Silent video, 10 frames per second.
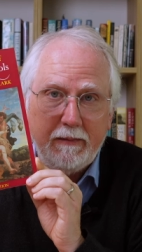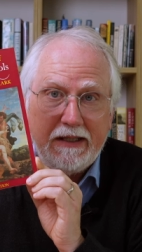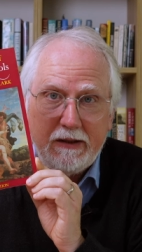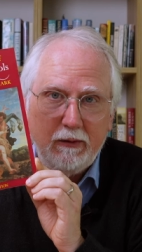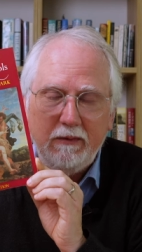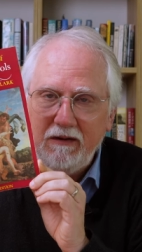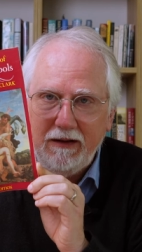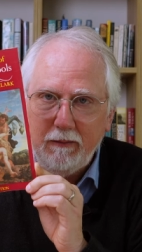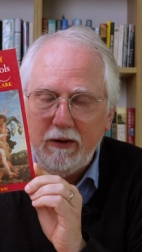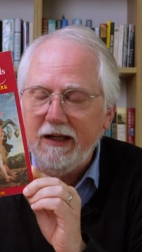been to a
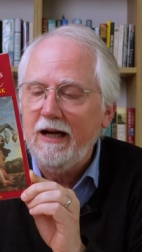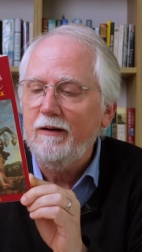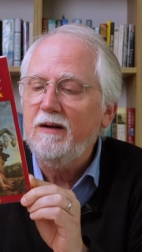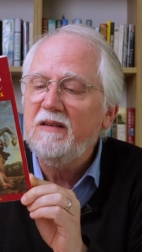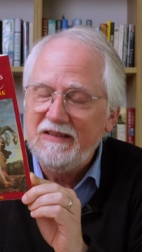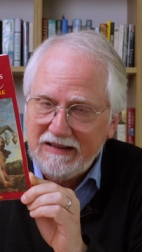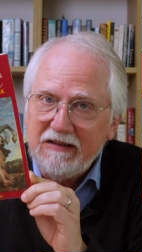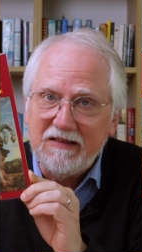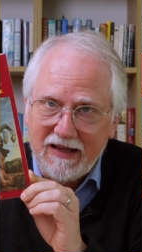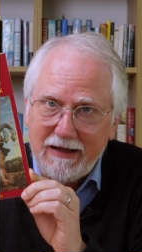museum or a gallery
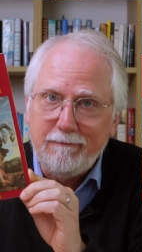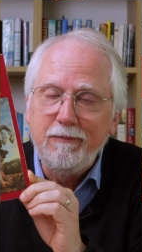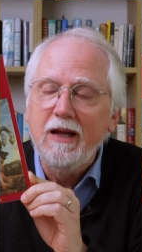since then.